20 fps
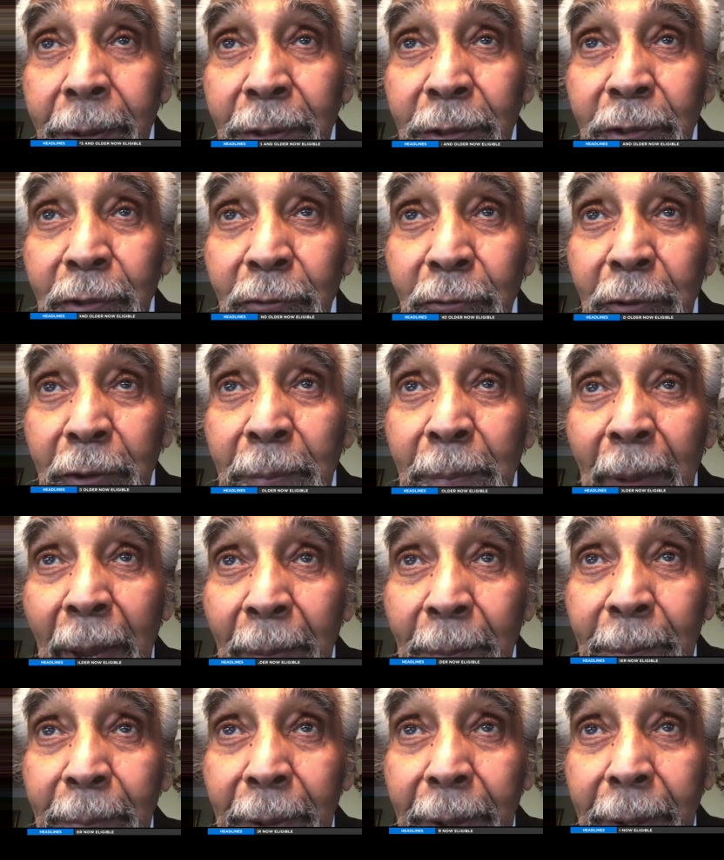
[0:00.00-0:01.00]
to
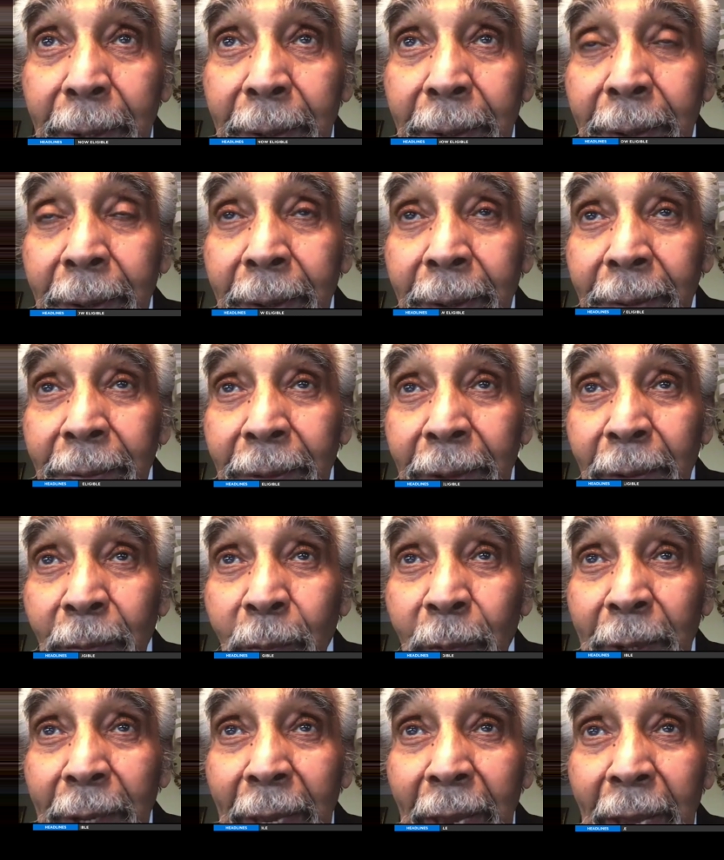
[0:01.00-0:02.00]
remember that
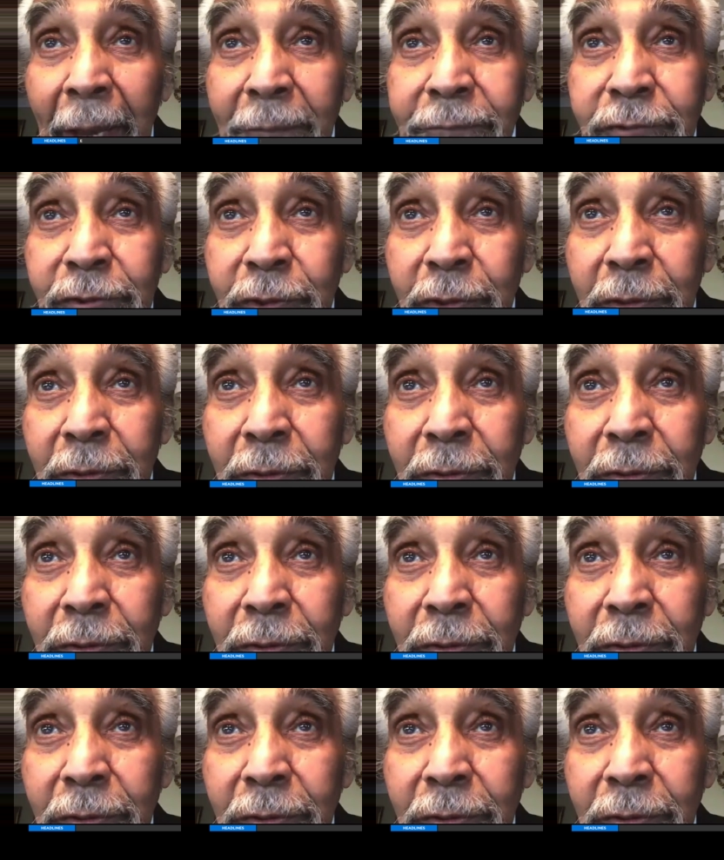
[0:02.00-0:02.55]
we have should,